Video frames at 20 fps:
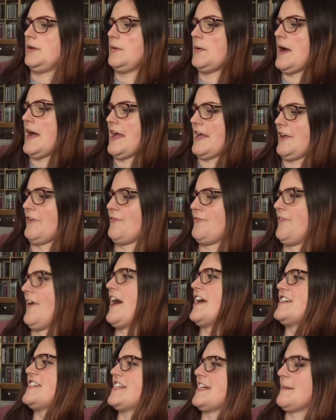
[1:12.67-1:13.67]
Why are you
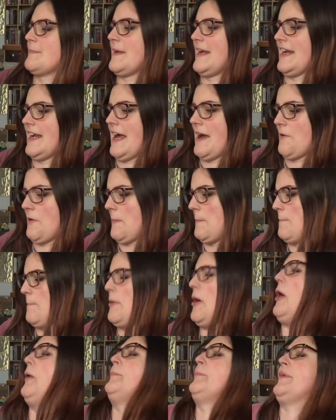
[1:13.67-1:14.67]
fighting me now? I'm
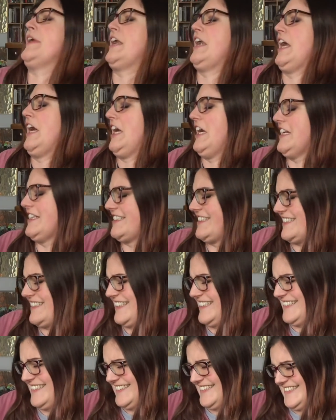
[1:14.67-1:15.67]
popular.
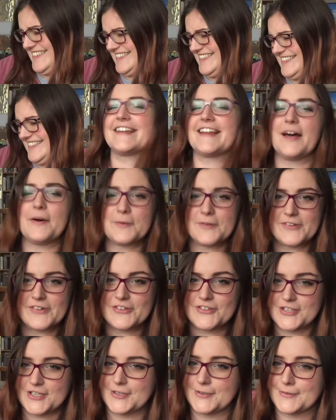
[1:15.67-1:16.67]
That was a
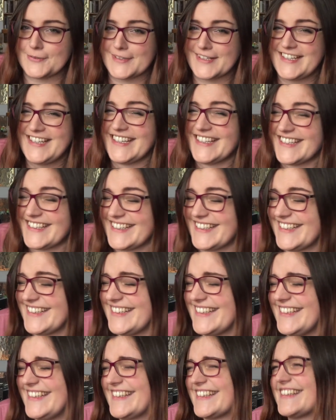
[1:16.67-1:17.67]
joke.
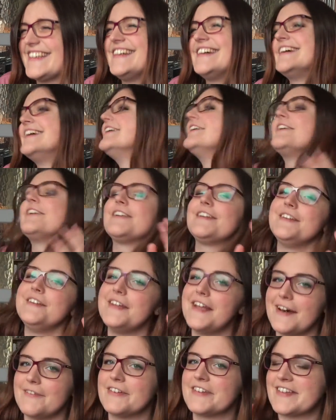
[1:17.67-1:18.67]

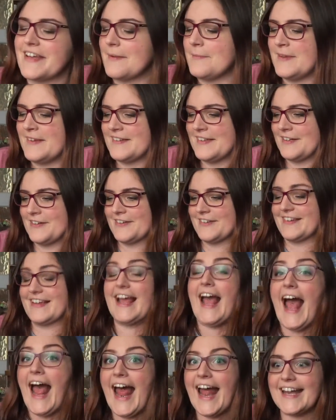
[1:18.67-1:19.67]
Never take me
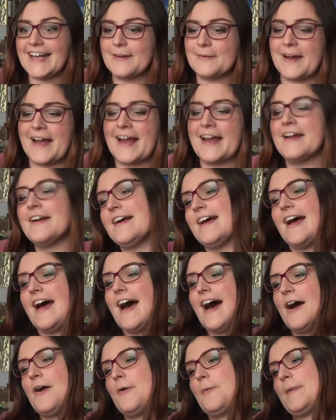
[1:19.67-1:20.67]
seriously. Anyway,
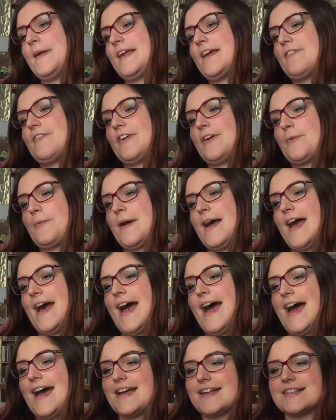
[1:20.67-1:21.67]
I will be giving away a
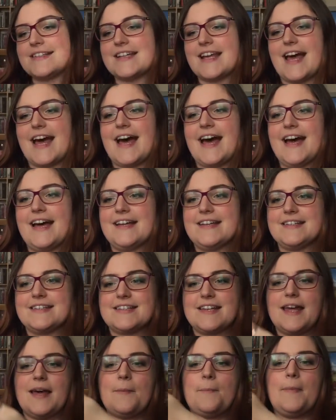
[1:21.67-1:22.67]
hat
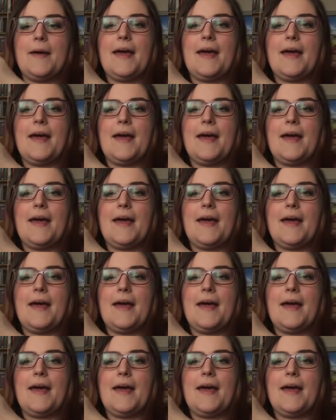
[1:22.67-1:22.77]
and a